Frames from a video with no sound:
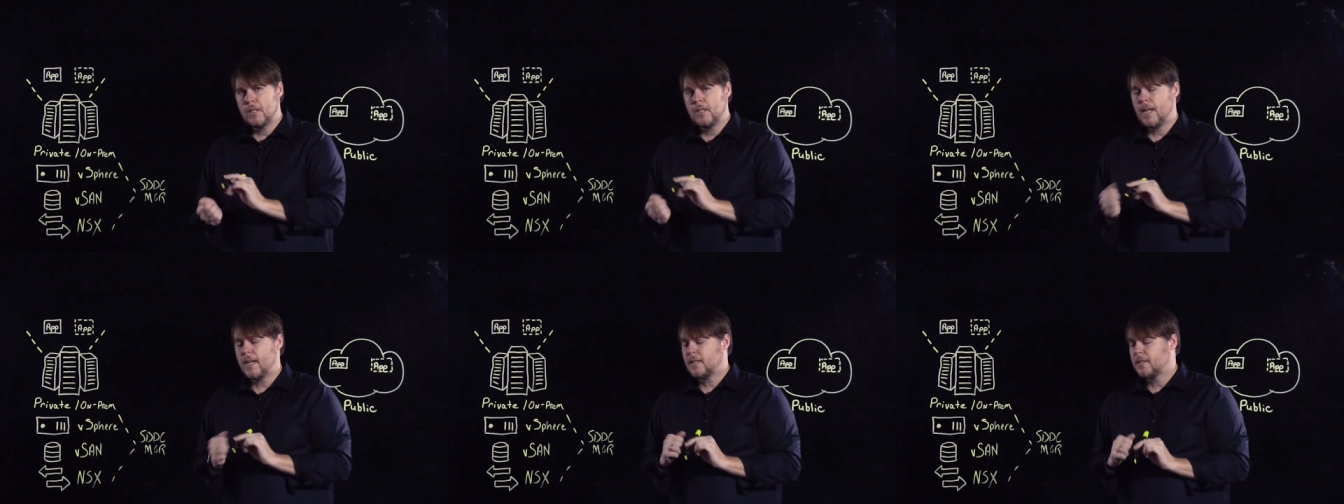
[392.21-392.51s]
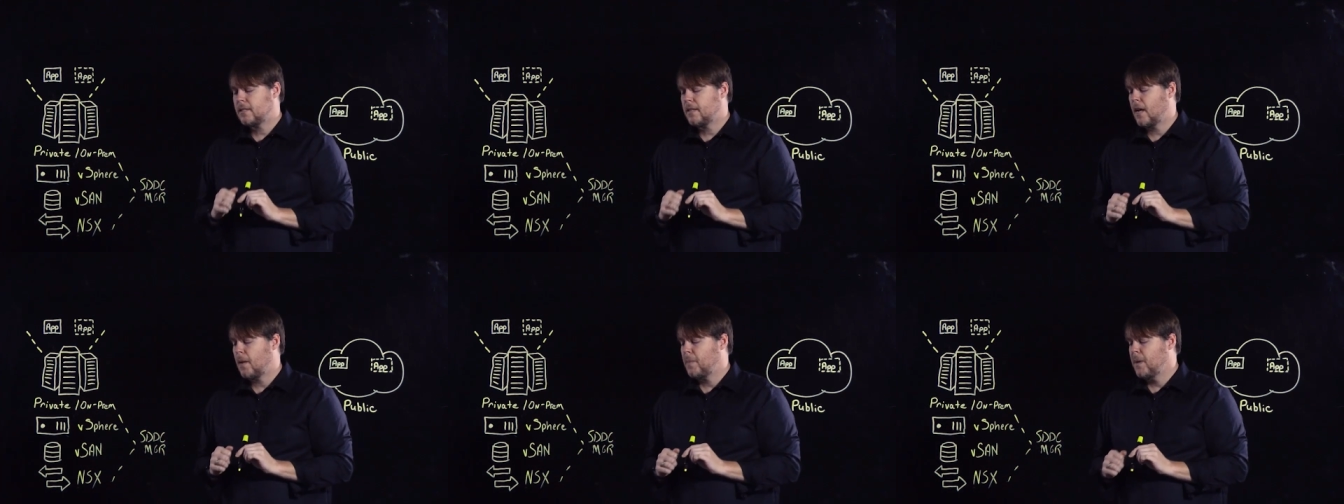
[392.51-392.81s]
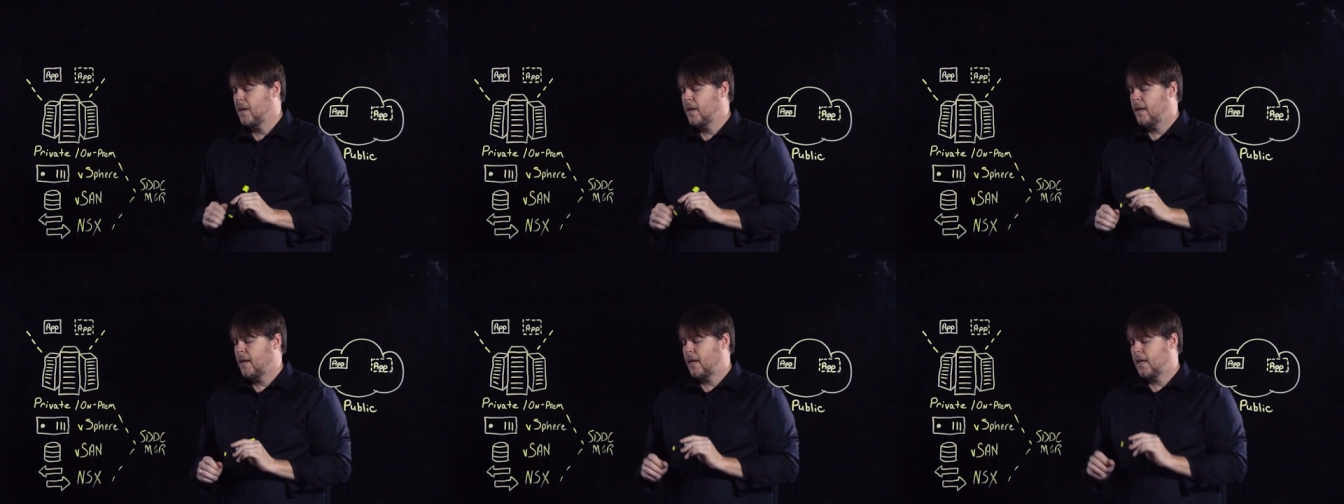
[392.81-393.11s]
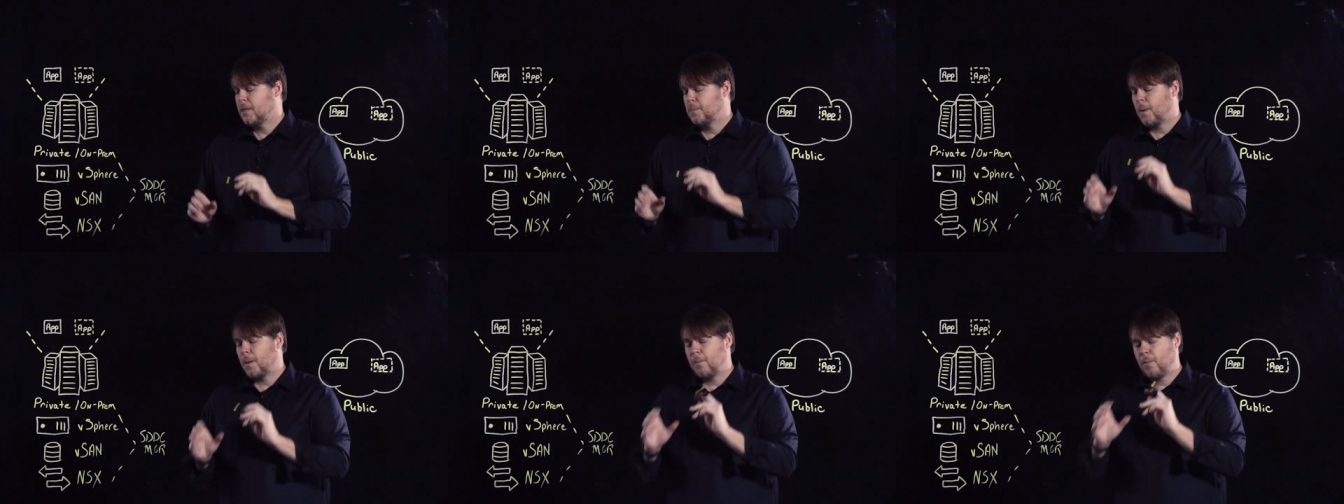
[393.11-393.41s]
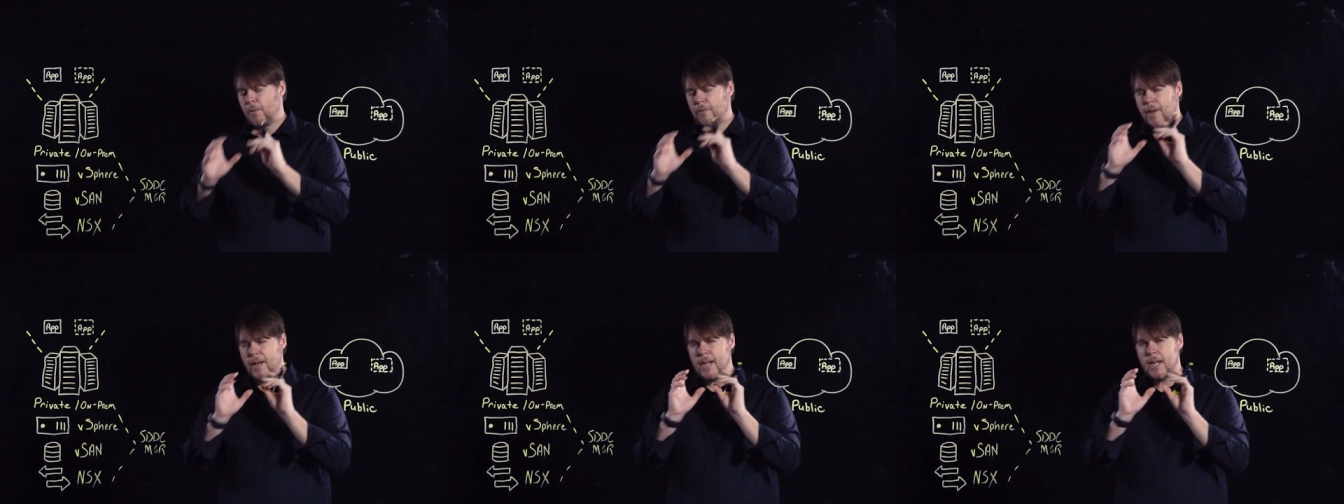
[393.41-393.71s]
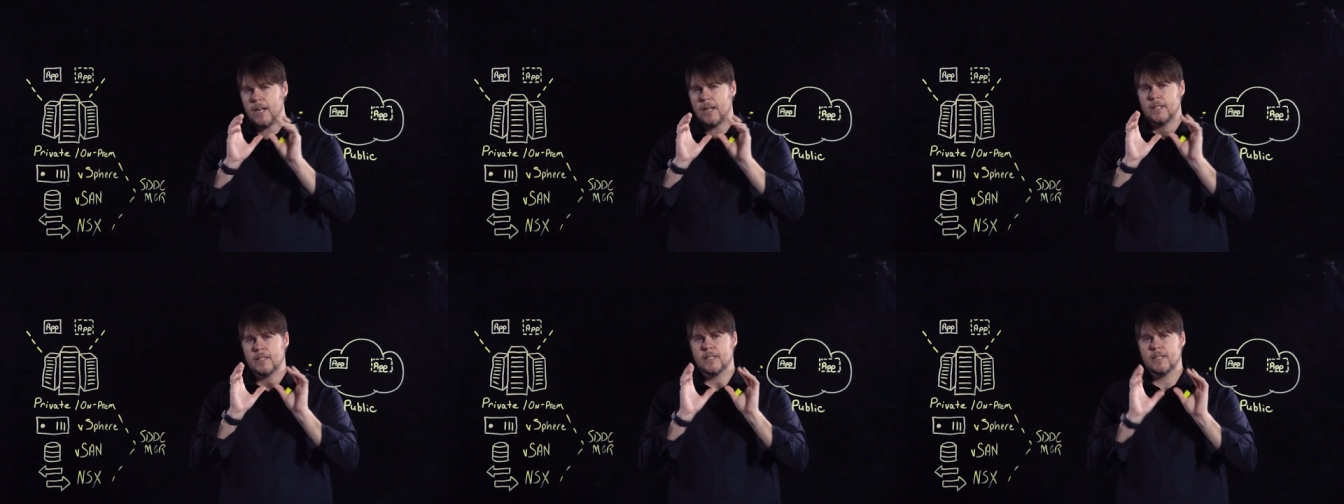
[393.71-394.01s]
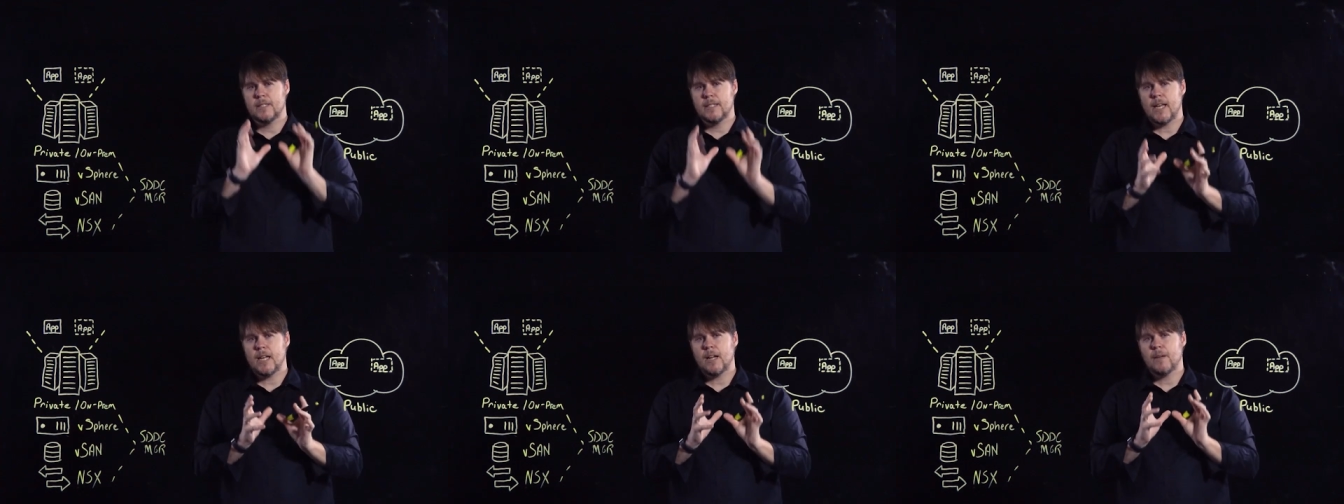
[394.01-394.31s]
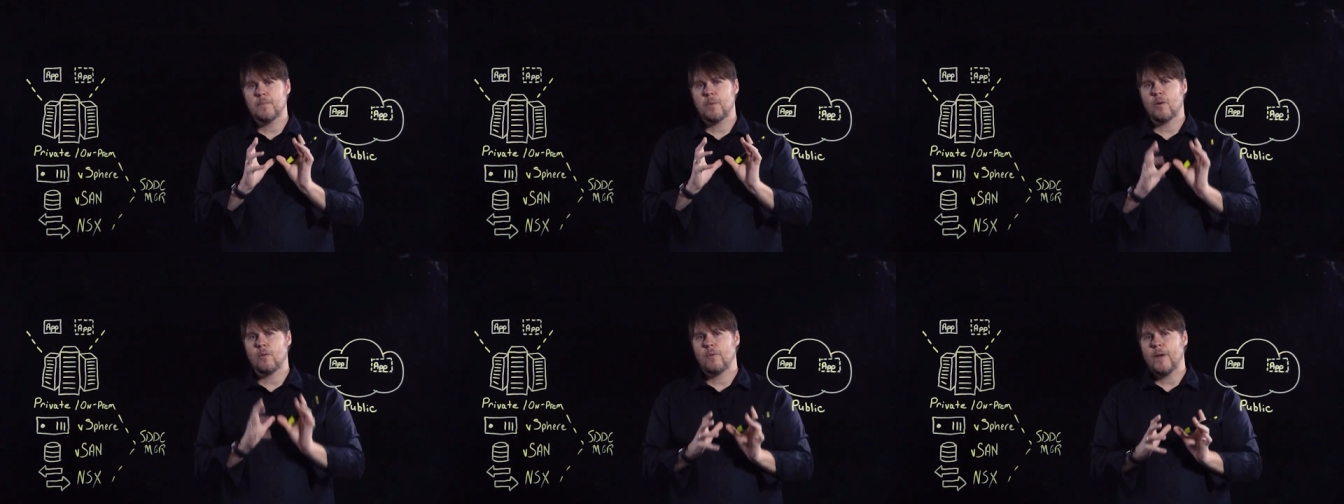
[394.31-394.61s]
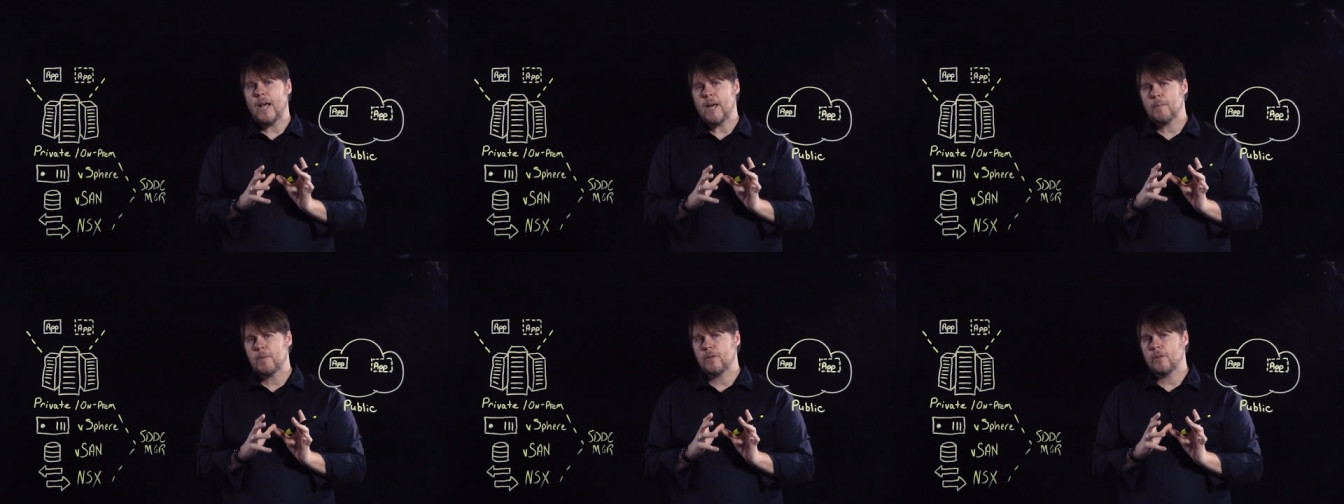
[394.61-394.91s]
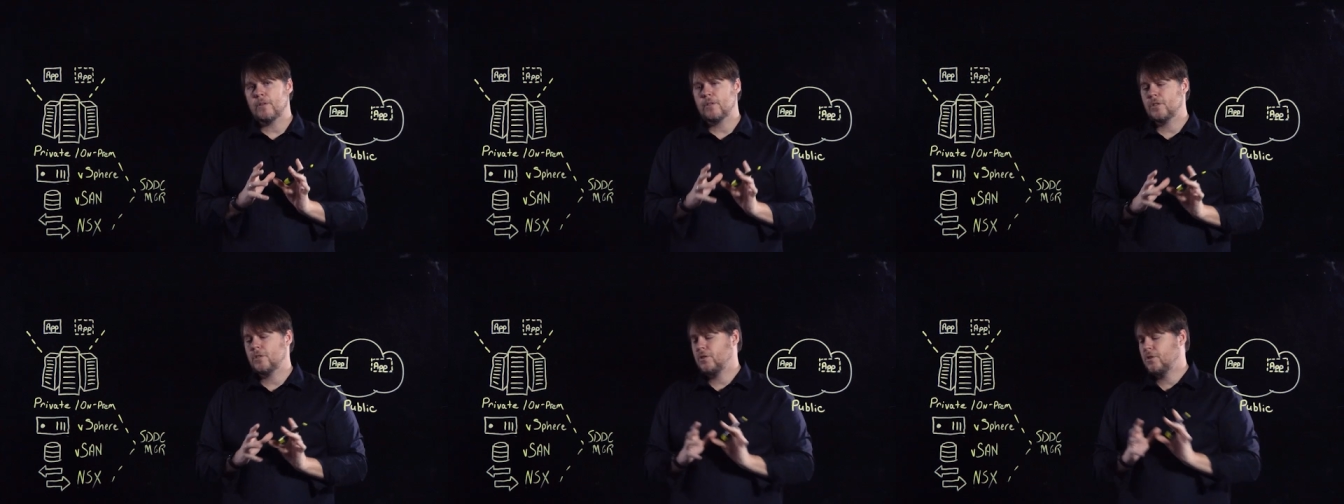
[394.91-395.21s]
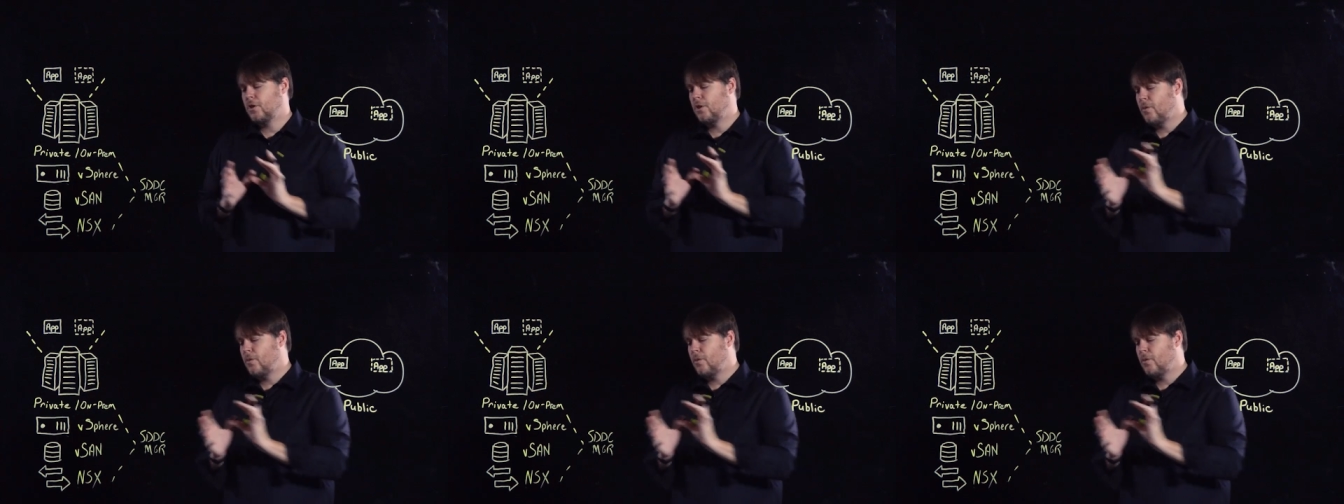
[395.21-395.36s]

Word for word: the next step is by providing a set of parameters